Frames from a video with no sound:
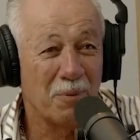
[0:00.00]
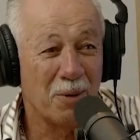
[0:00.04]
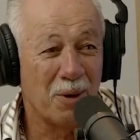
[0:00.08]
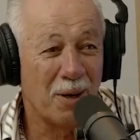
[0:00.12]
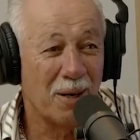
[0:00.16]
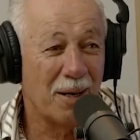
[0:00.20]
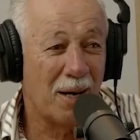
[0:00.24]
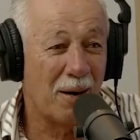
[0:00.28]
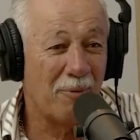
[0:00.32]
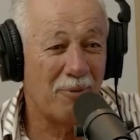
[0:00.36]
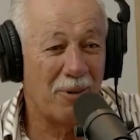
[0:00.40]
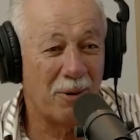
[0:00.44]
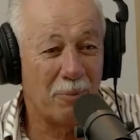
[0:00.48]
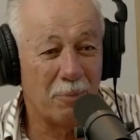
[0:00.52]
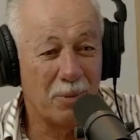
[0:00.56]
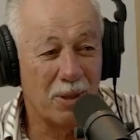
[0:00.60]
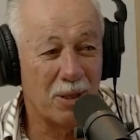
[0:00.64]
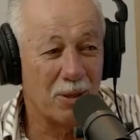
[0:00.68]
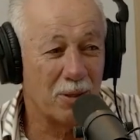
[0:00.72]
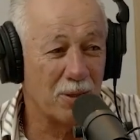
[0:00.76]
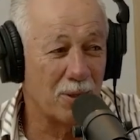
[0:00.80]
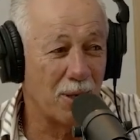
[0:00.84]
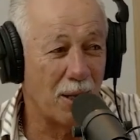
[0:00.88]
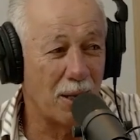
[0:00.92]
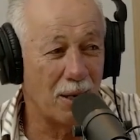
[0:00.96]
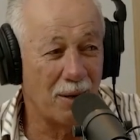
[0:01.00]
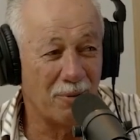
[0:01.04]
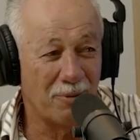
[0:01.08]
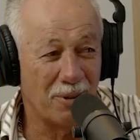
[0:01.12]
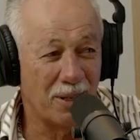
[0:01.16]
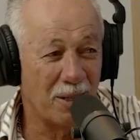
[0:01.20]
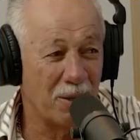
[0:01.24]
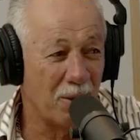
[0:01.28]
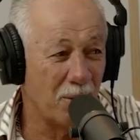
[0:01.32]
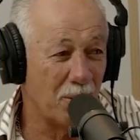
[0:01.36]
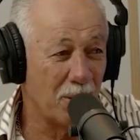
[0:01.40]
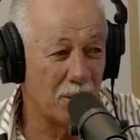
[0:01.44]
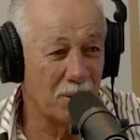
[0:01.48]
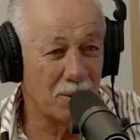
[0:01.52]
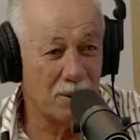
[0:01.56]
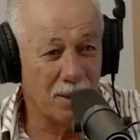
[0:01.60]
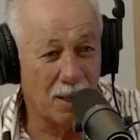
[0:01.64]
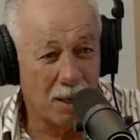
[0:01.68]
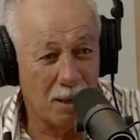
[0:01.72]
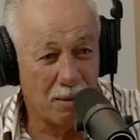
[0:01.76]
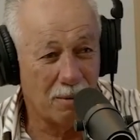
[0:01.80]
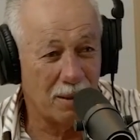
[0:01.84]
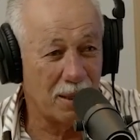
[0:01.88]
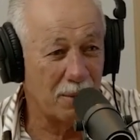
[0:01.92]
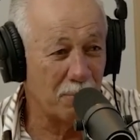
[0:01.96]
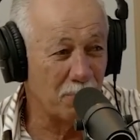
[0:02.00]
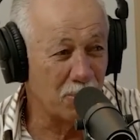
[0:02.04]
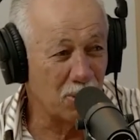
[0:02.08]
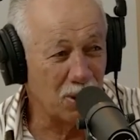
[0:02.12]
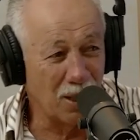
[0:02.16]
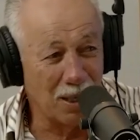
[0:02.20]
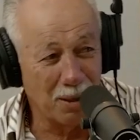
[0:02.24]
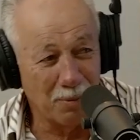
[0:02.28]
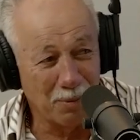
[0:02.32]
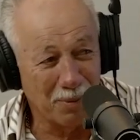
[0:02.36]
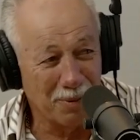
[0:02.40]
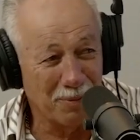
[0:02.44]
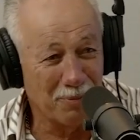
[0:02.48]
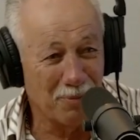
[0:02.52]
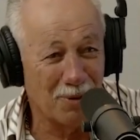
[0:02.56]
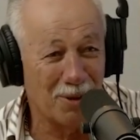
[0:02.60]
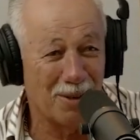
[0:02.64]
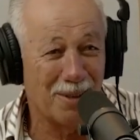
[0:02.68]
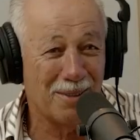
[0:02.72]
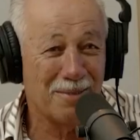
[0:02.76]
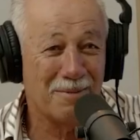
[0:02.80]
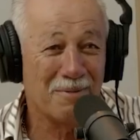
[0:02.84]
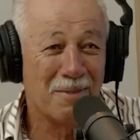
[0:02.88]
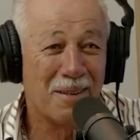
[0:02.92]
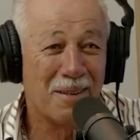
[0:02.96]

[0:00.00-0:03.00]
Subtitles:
I'd have him in the cell every night, showing him slipping, right?